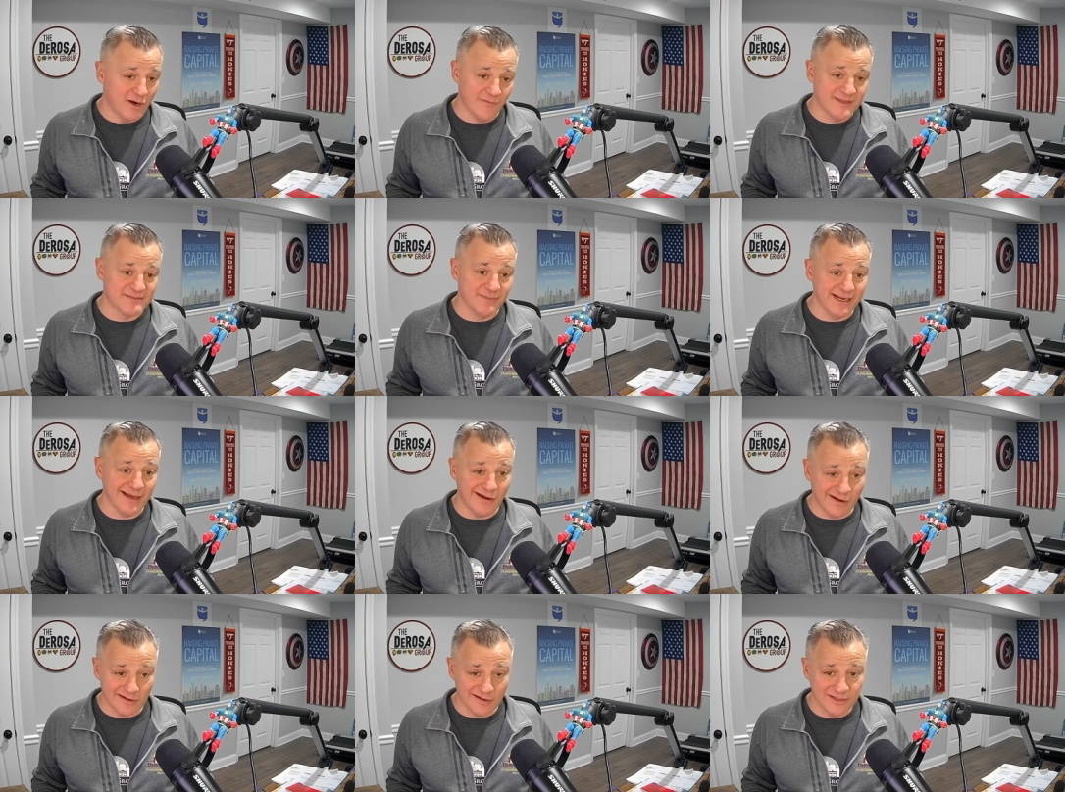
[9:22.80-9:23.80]
all this money
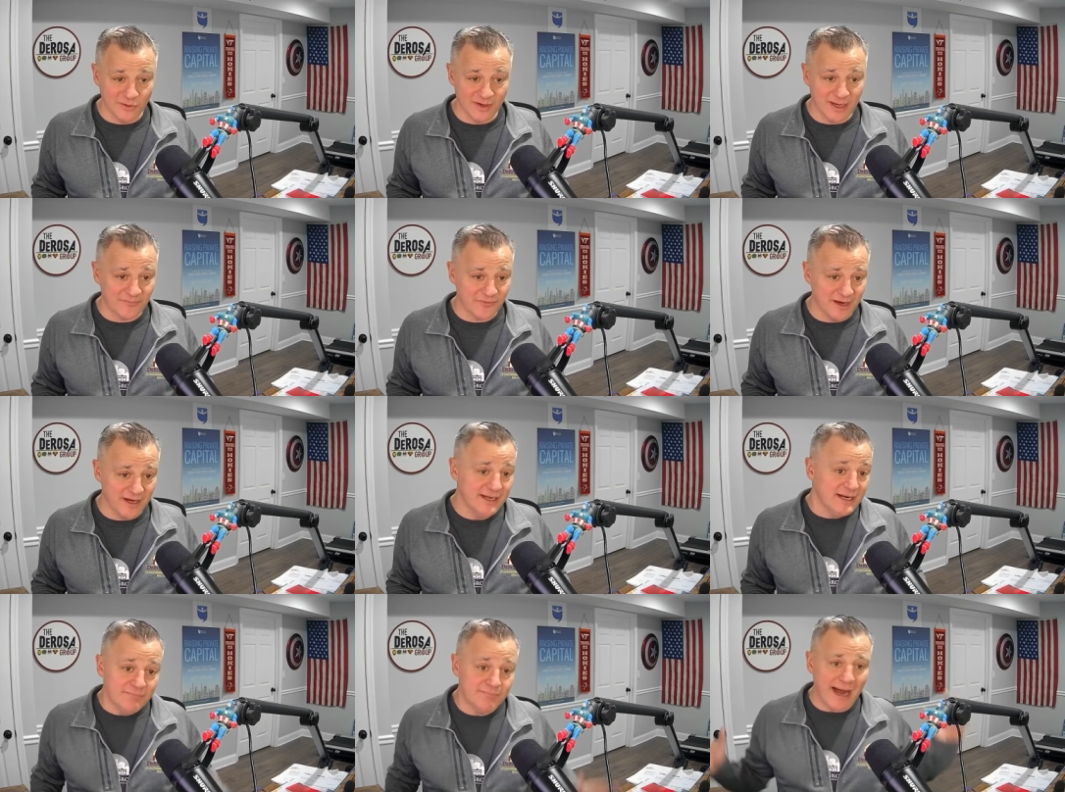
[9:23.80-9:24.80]
hard going up front.
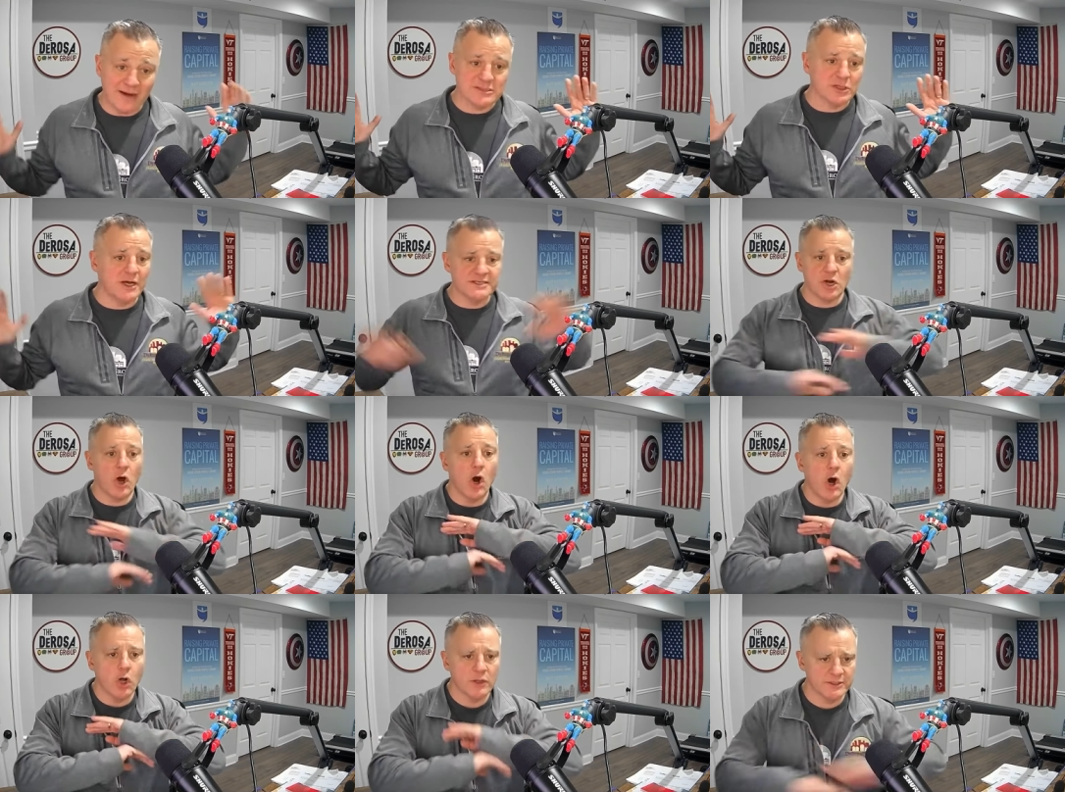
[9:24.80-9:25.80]
Buyers lost
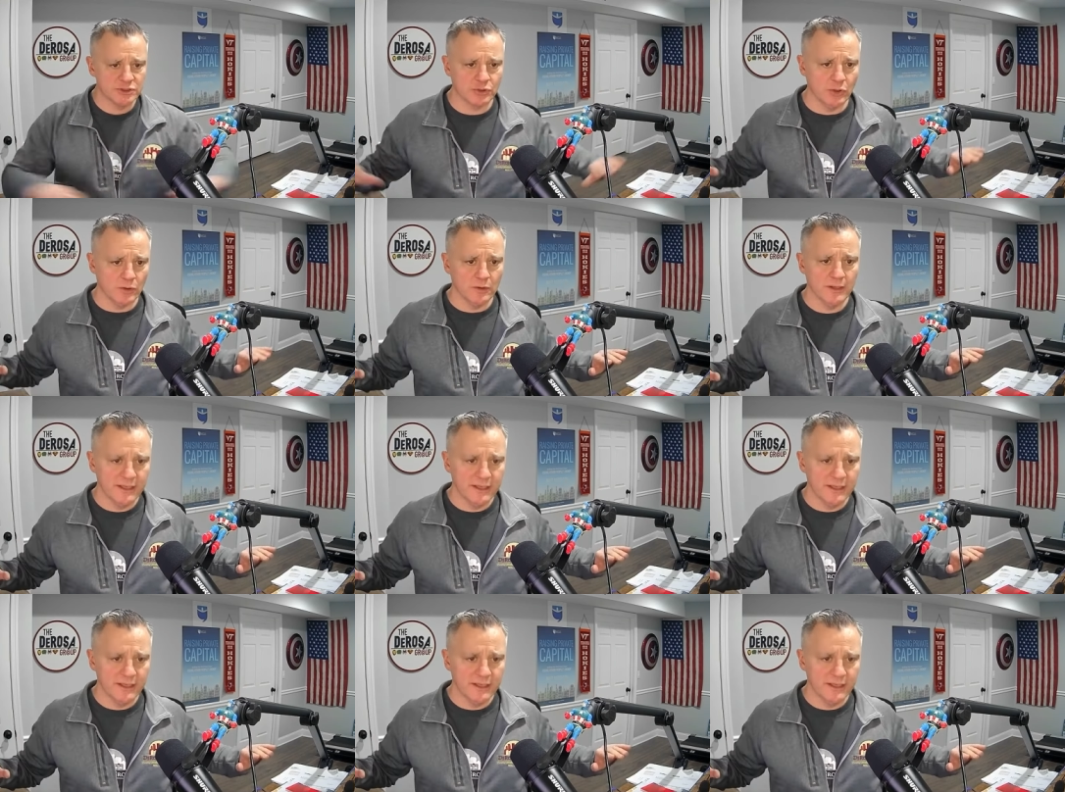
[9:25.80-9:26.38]
all control